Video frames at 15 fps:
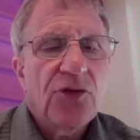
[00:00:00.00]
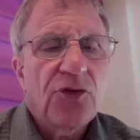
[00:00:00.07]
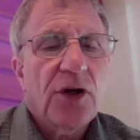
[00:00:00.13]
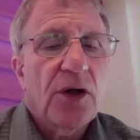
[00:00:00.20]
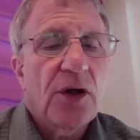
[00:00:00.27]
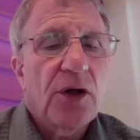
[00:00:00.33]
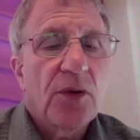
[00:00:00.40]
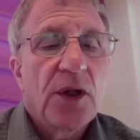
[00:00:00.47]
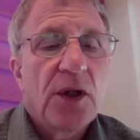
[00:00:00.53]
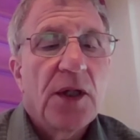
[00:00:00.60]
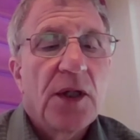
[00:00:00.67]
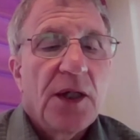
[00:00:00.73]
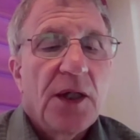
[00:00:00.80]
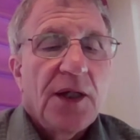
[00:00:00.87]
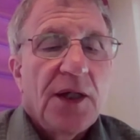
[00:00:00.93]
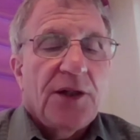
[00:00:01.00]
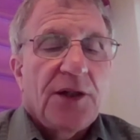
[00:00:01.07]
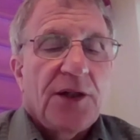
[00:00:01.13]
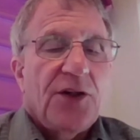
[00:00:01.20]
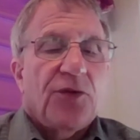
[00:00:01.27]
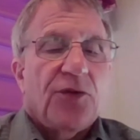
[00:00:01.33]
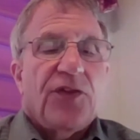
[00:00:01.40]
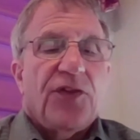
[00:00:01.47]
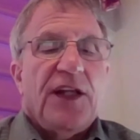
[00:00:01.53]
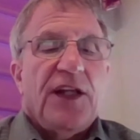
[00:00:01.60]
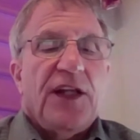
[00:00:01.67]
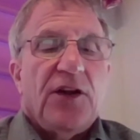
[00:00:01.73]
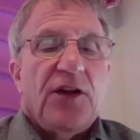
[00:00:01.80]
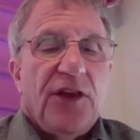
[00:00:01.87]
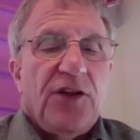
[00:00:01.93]
So,
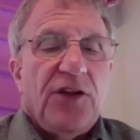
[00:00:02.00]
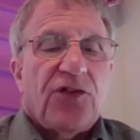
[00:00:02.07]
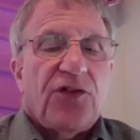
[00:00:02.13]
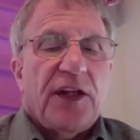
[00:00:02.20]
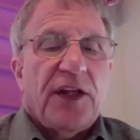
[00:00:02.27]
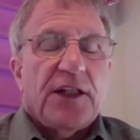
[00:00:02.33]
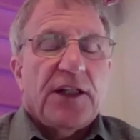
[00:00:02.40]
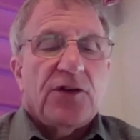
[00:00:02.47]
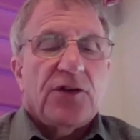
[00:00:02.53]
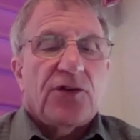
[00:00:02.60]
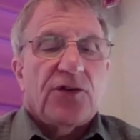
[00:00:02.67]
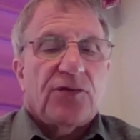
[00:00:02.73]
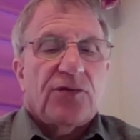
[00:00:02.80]
these things,